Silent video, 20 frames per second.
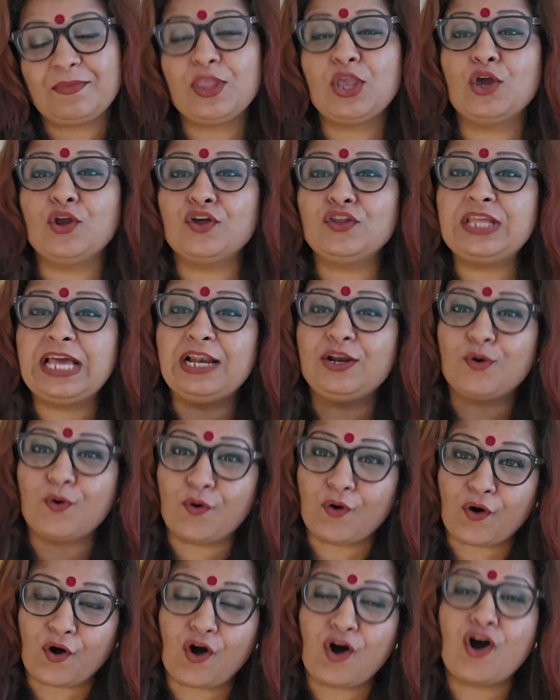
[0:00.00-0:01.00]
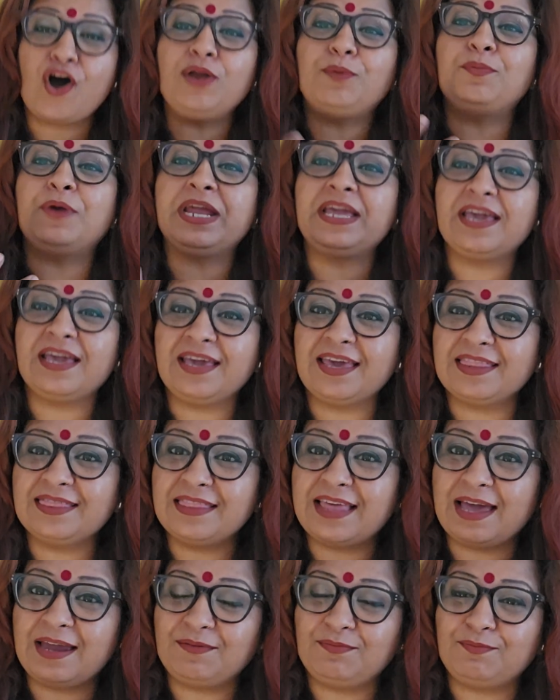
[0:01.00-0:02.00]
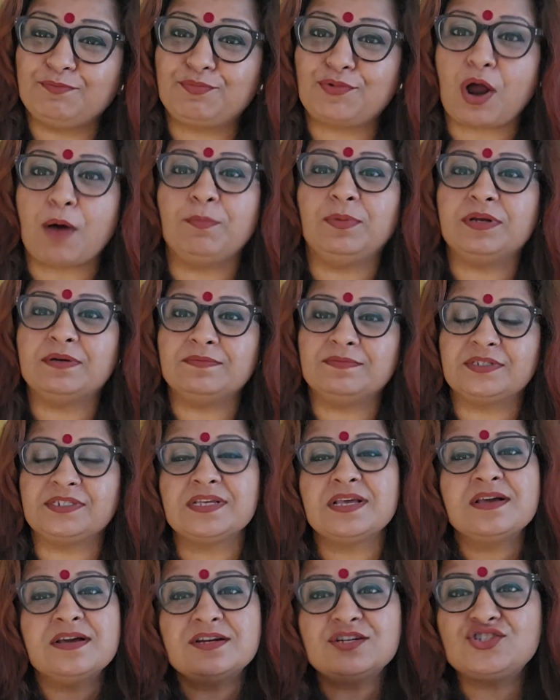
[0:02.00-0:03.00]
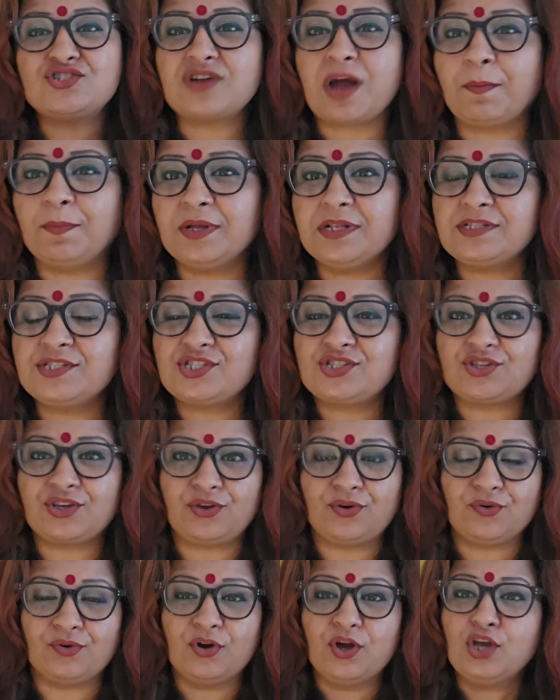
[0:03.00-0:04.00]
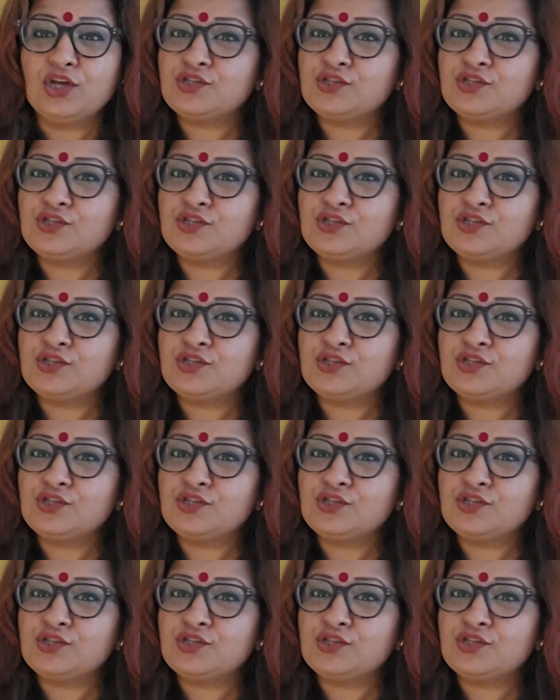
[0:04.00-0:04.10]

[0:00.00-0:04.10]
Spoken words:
You know, they'll go on bringing in their problems, troubles to you.